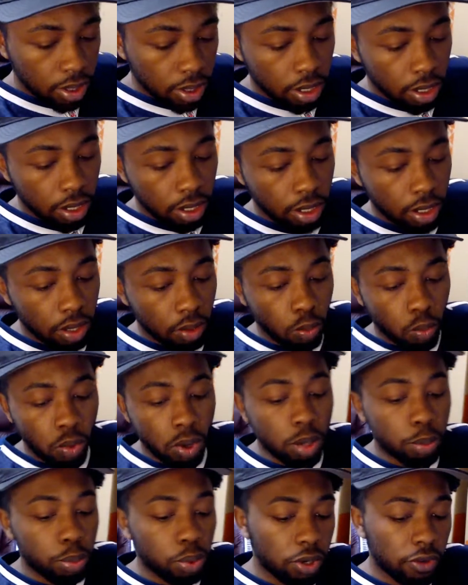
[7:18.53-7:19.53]

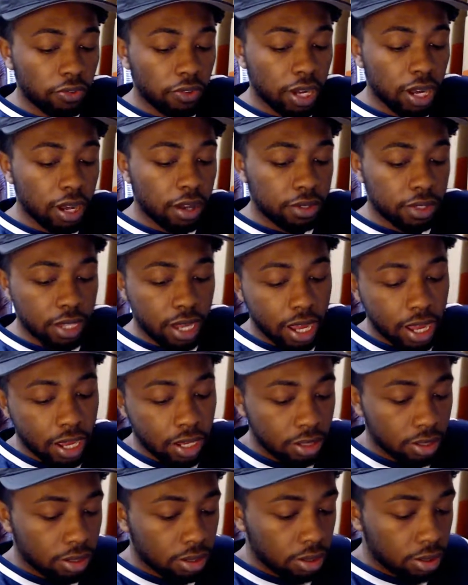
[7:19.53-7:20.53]
1.5
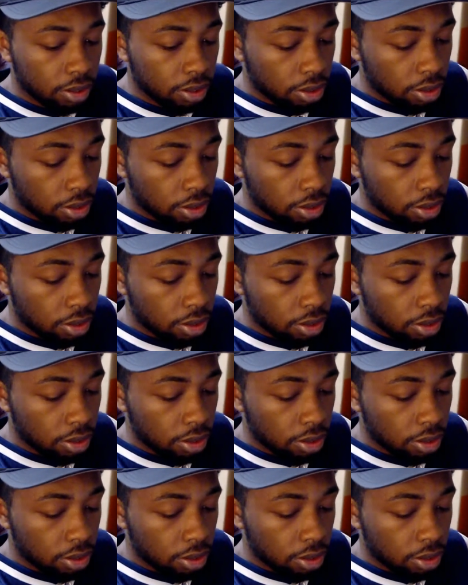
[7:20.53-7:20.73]
sacks.